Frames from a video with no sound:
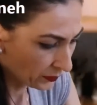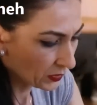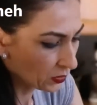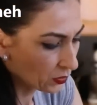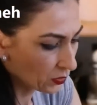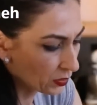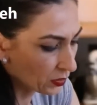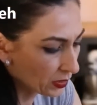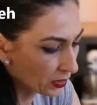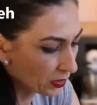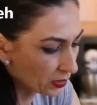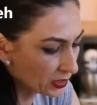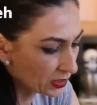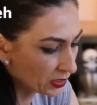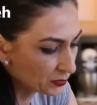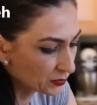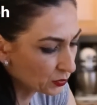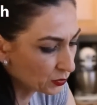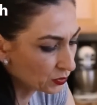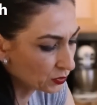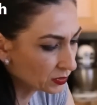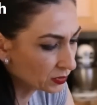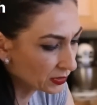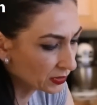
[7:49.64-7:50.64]
Okay, let's
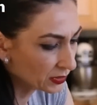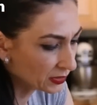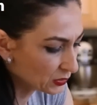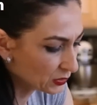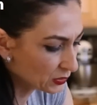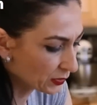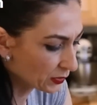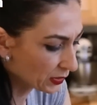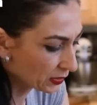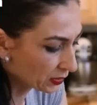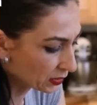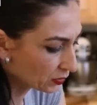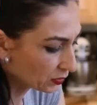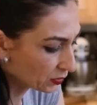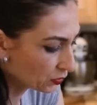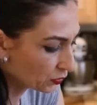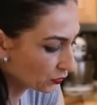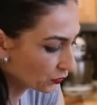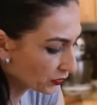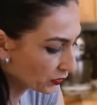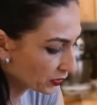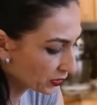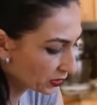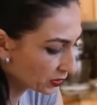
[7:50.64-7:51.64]
put this one into
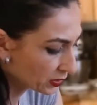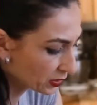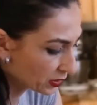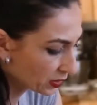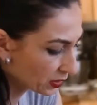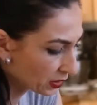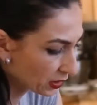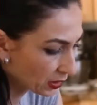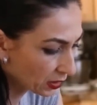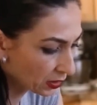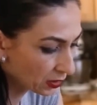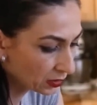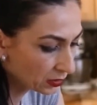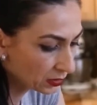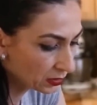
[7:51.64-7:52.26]
freezer. Huh?